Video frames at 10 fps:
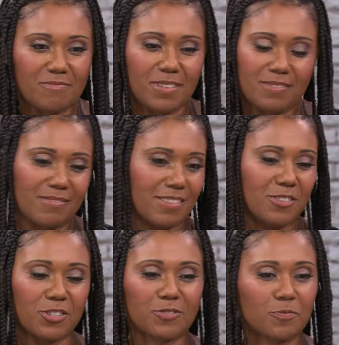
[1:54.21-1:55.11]
the, it
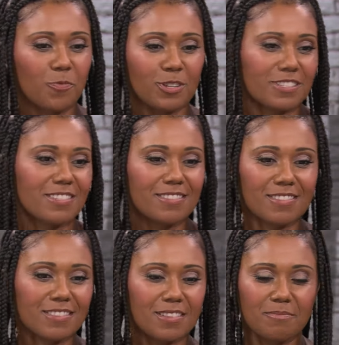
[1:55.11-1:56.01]
just wasn't
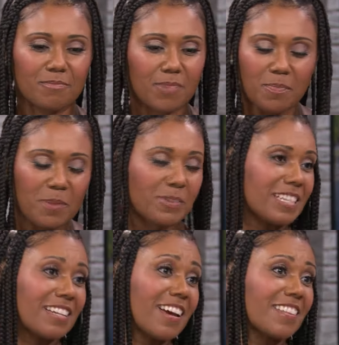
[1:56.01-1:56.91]
why people
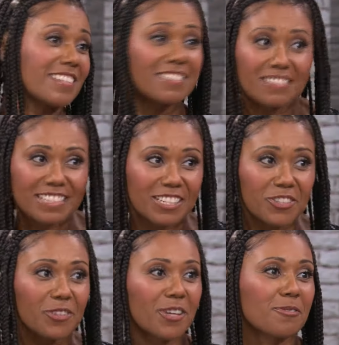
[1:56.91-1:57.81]
didn't like the
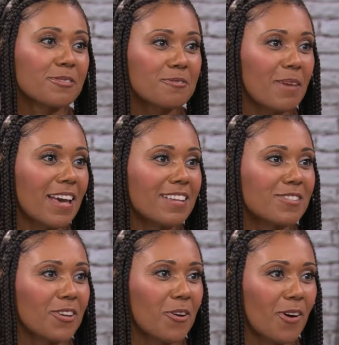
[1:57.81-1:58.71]
deal that was made.
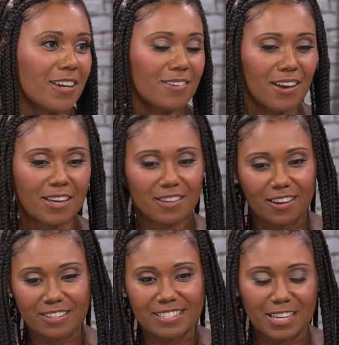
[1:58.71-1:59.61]
So I, I
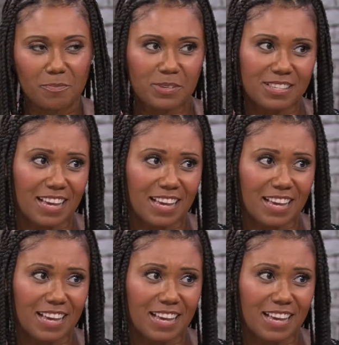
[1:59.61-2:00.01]
kind of skipped